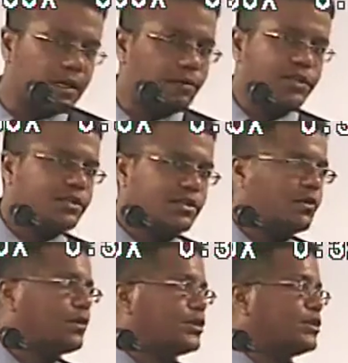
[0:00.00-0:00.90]
which the
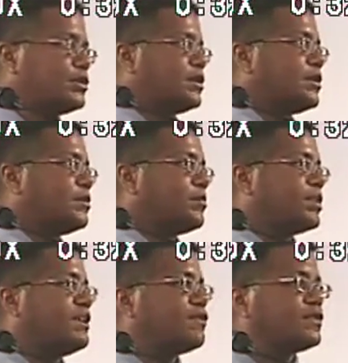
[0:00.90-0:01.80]
church is the, the
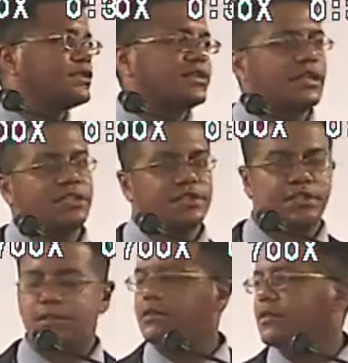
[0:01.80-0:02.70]
believers. It's not just,
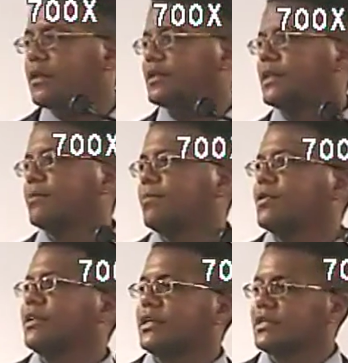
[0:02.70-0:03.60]
it's not the
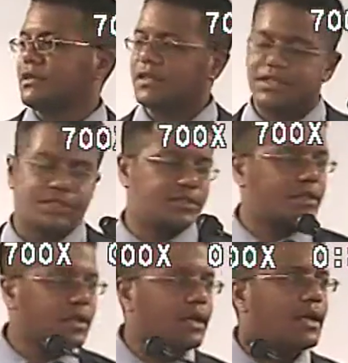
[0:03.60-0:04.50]
building necessarily, it's just,
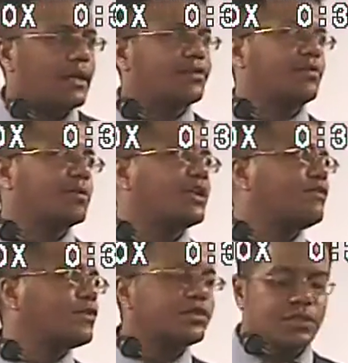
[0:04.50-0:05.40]
it's the
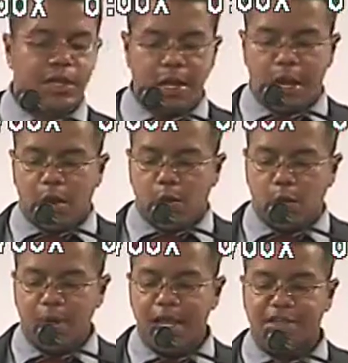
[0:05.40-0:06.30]
believers.
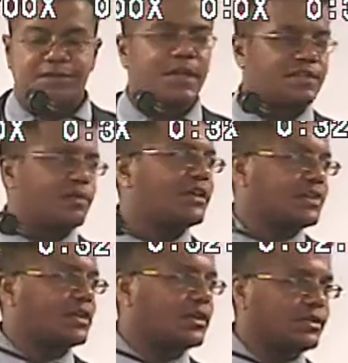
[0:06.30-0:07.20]
We as, as, as,
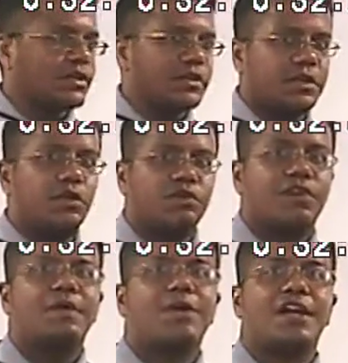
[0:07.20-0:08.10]
a, as a
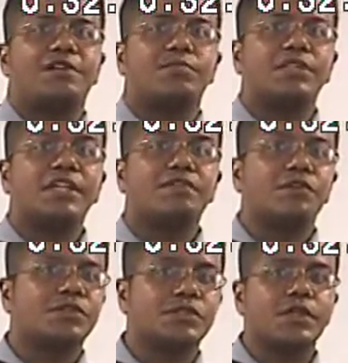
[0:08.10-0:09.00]
unified body of
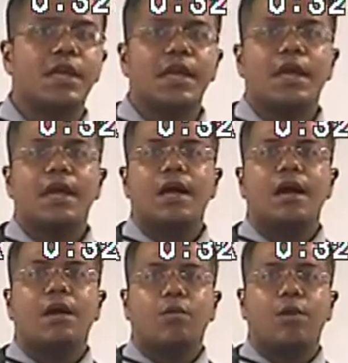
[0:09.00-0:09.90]
believers,
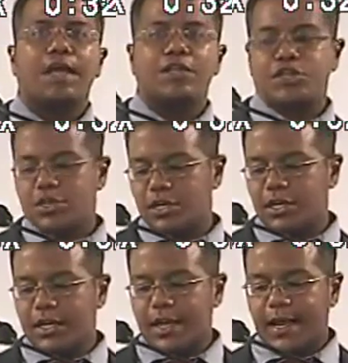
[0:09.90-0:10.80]
we
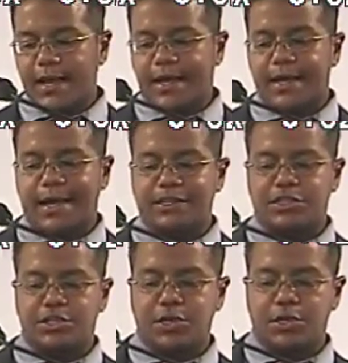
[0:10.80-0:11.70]
should, uh, as a
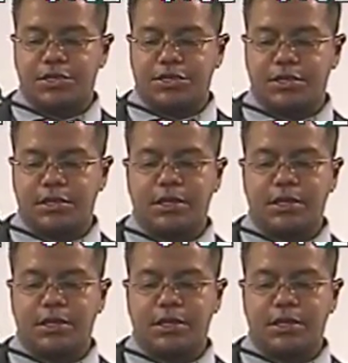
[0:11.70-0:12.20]
church,